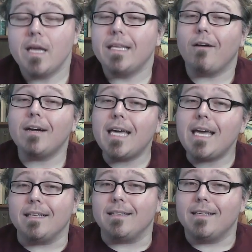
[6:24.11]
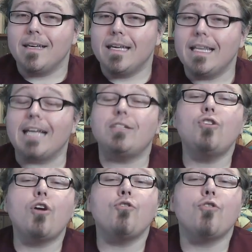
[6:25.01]
Now again, that's
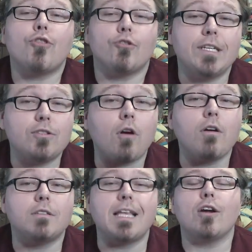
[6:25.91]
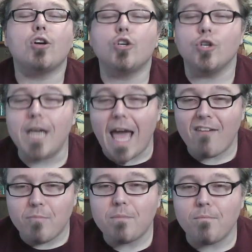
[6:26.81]
another three starts that could
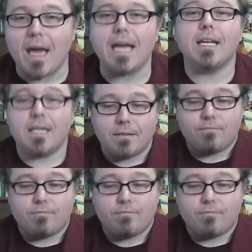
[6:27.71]
have been made